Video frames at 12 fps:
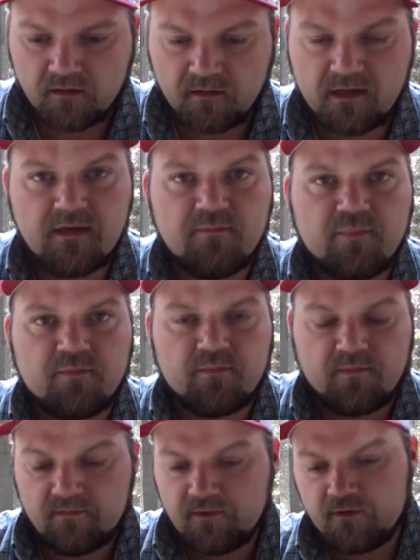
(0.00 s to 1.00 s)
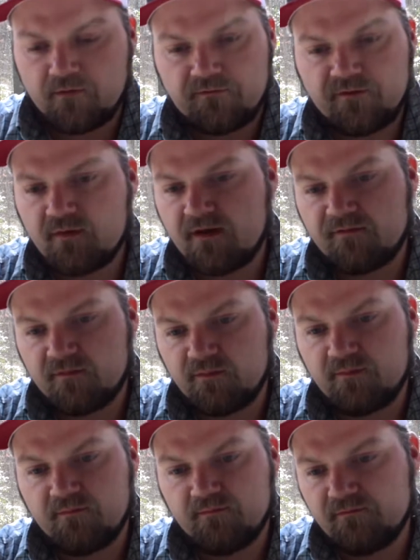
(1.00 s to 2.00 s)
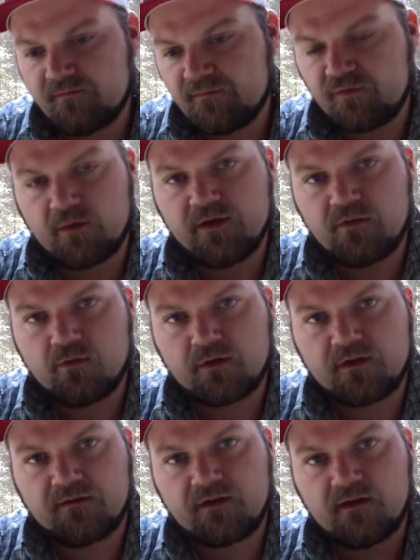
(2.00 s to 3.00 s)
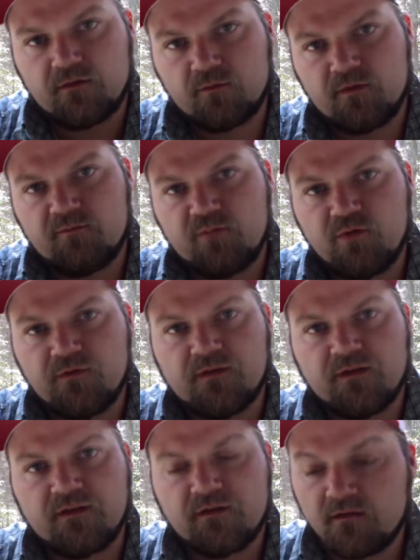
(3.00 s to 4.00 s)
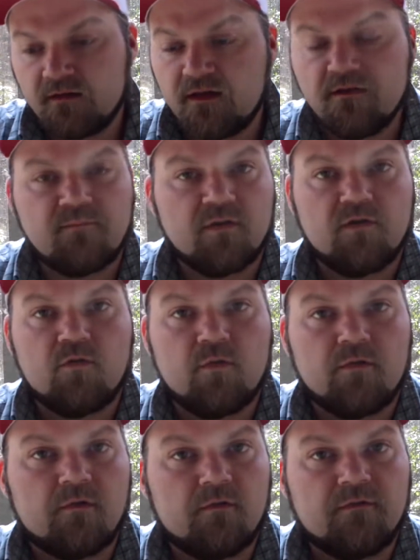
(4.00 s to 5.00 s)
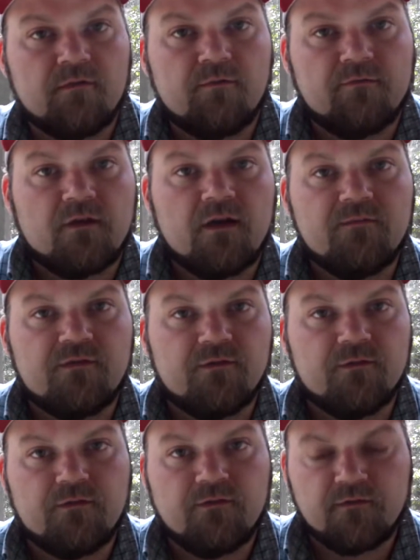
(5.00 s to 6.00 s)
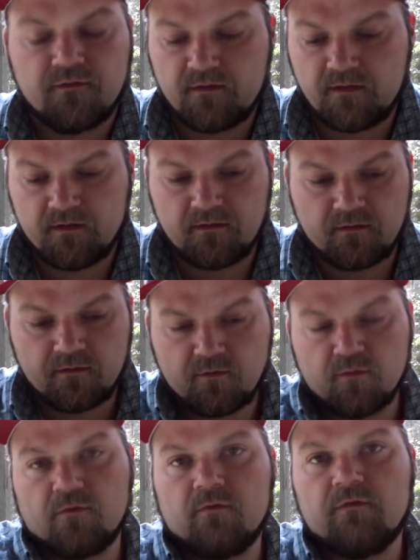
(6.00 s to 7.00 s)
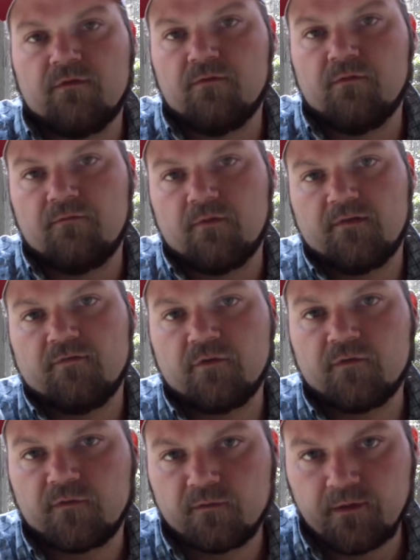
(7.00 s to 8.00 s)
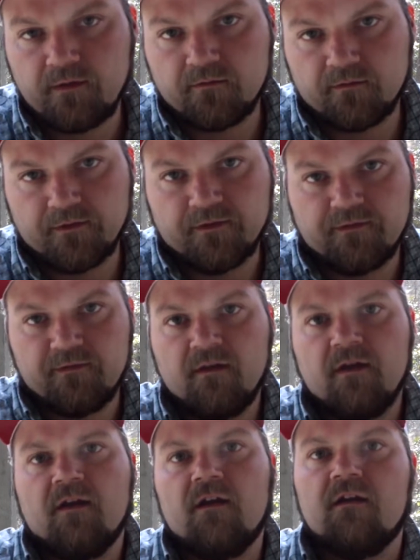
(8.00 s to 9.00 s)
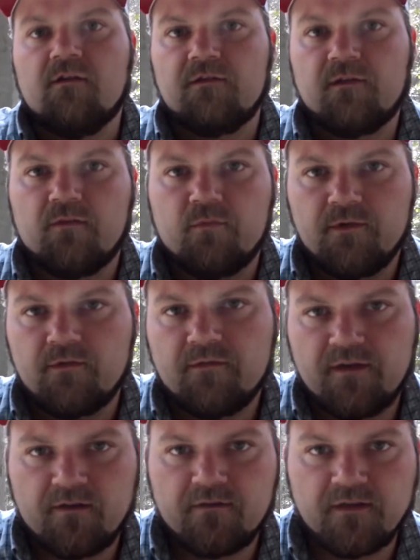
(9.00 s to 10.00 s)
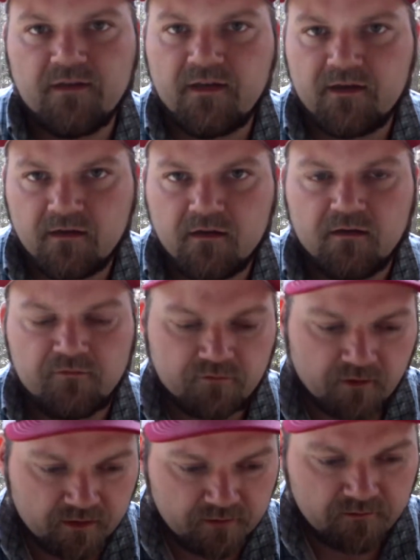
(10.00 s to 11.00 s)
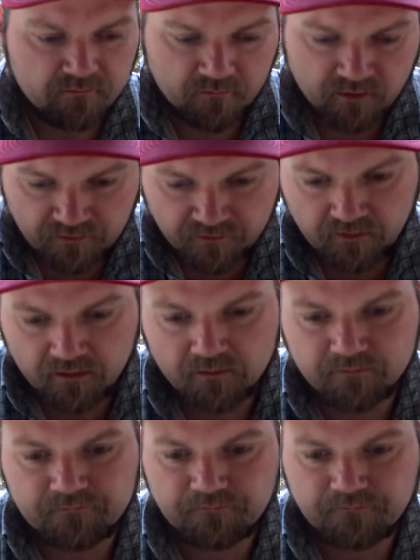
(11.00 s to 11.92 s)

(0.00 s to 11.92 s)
Keep, if you have a 20 quart container with booze in it, keep a quart or 2 of lime juice and a quart or 2 of whatever your sweetener is, so that when you're there the day of, right, mix it up,